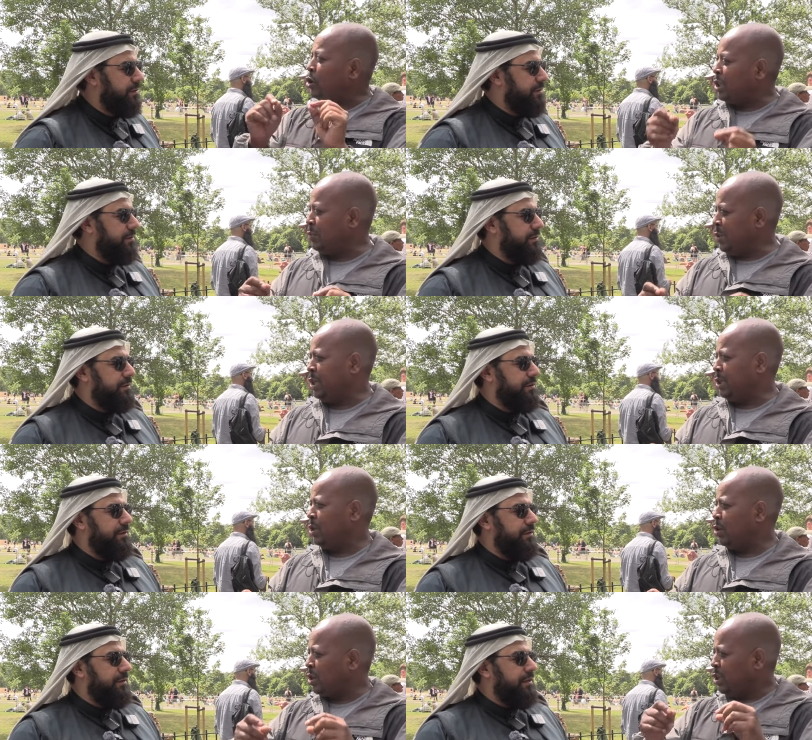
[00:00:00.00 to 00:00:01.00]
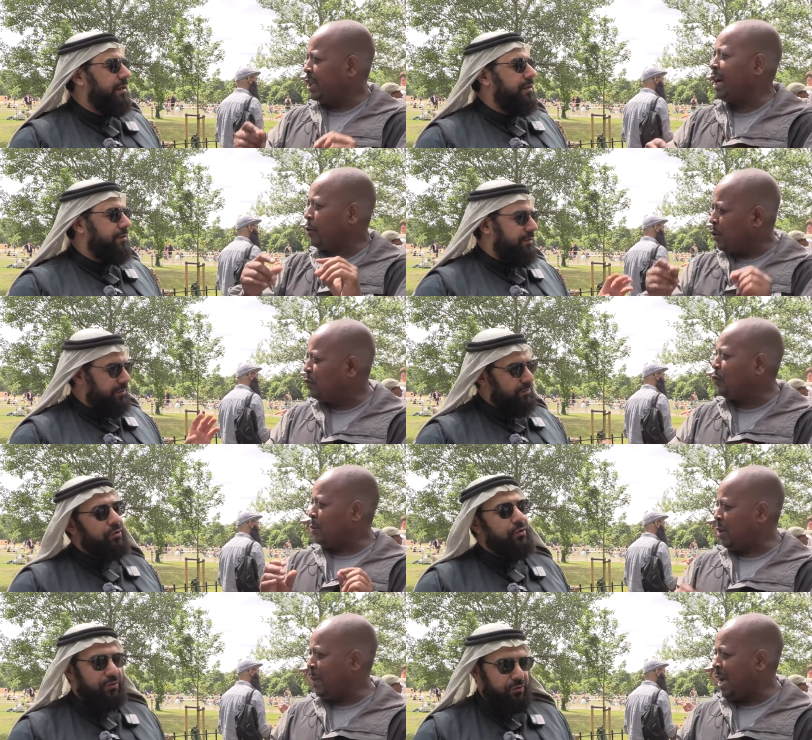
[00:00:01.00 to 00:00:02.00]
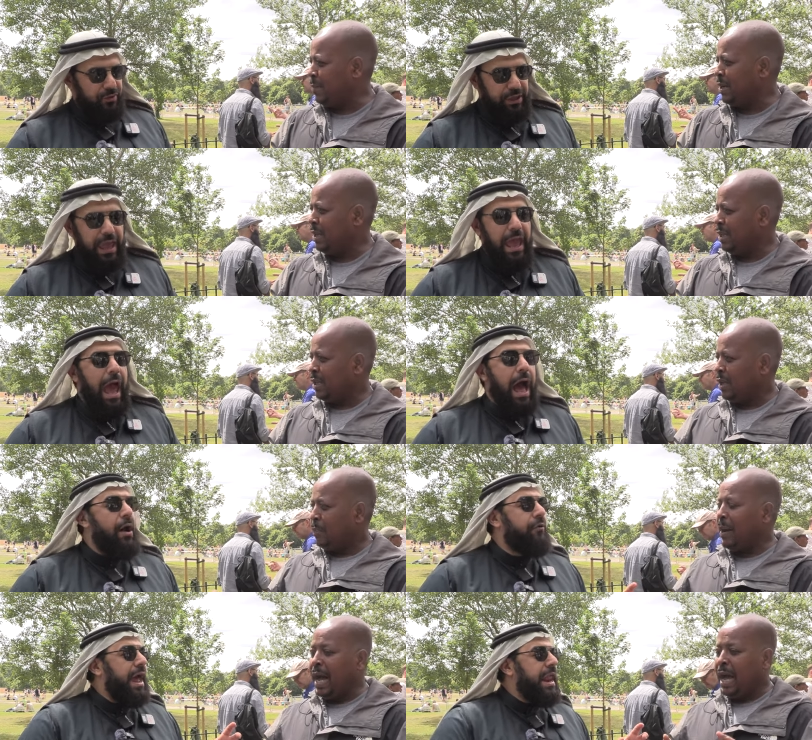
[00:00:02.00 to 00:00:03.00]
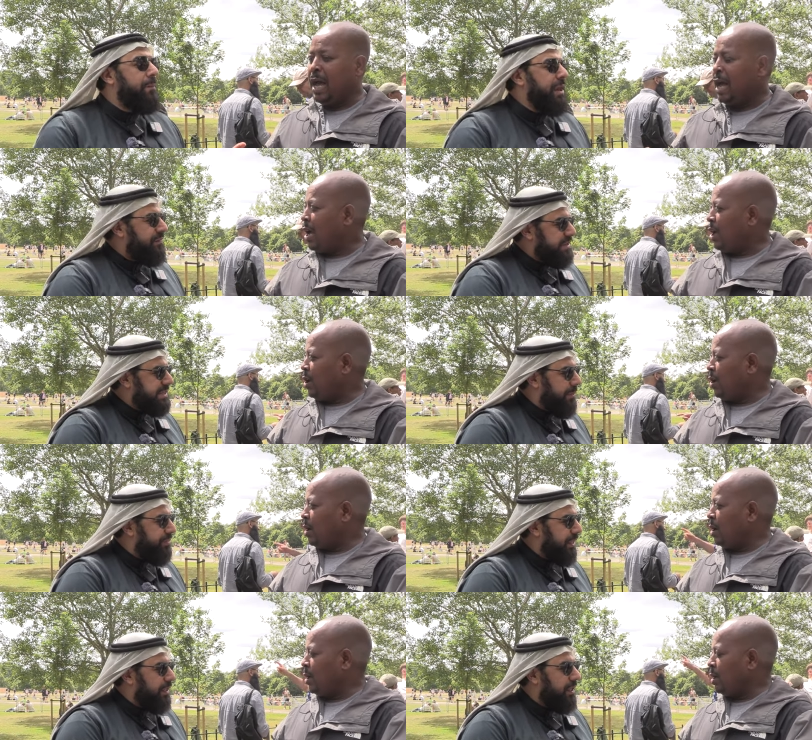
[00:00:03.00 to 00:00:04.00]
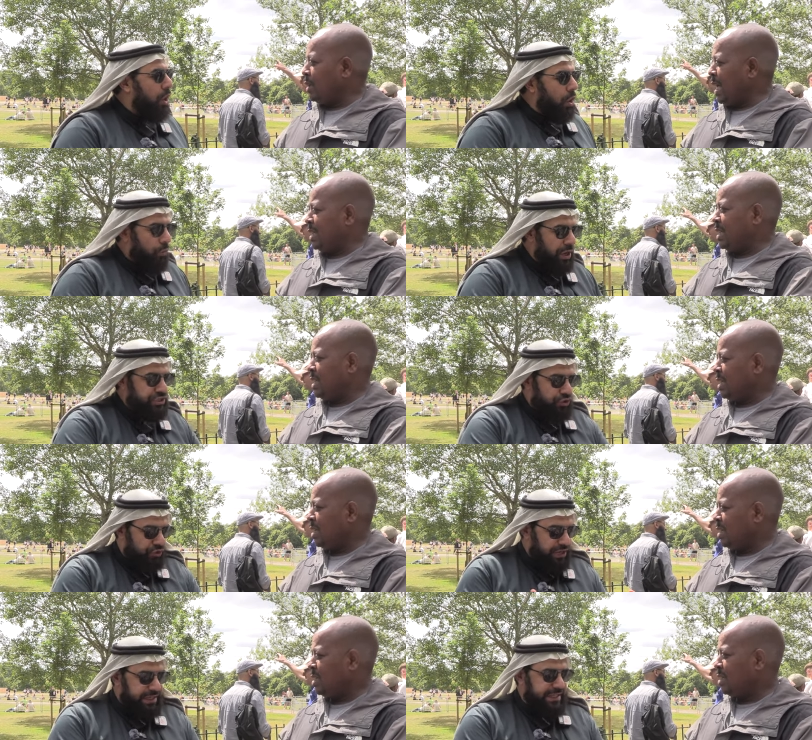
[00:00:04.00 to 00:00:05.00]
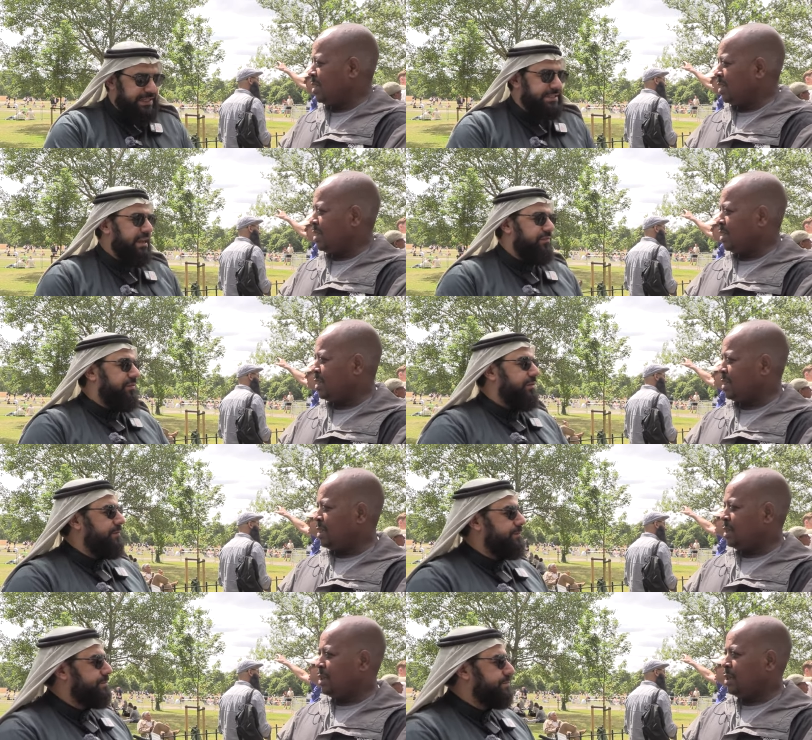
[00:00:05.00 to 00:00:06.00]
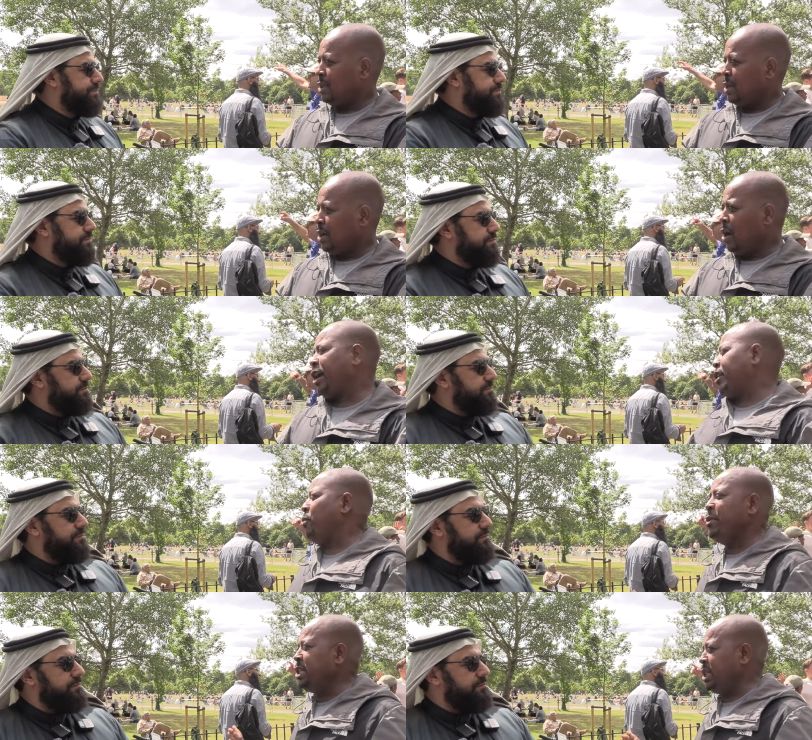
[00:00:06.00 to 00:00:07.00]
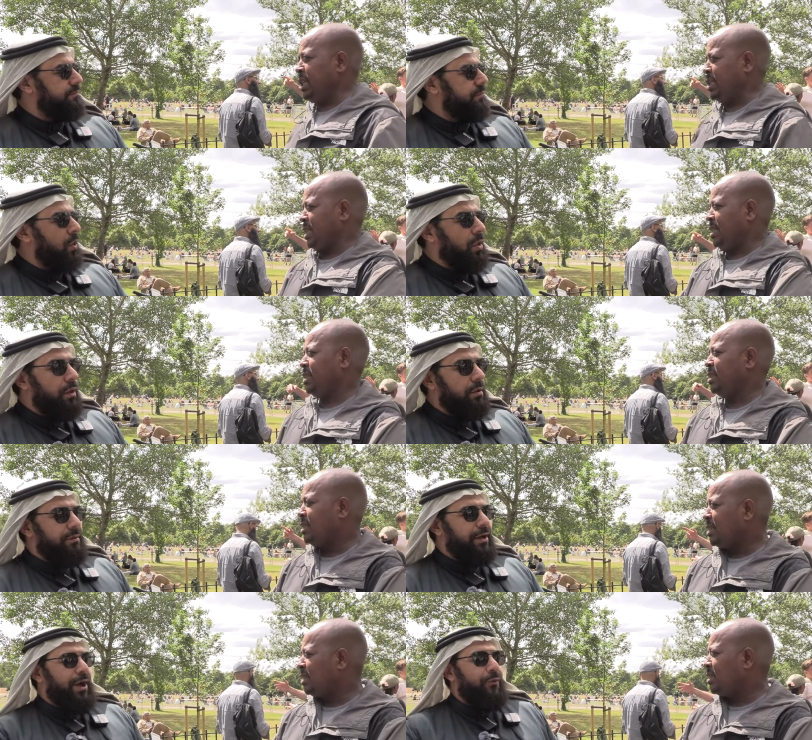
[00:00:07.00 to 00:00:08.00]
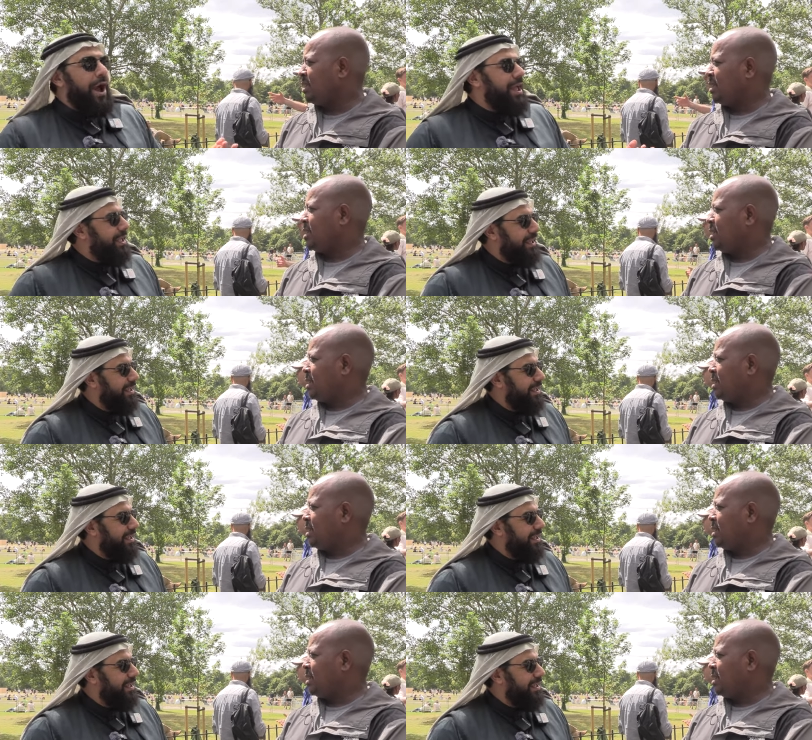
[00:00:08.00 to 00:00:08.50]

Speaker 1: quoting me. You can quote from the Bible. Okay.
Speaker 2: How but, can I believe in something yes. which contradicts itself?
Speaker 1: Okay, don't mention it. Why?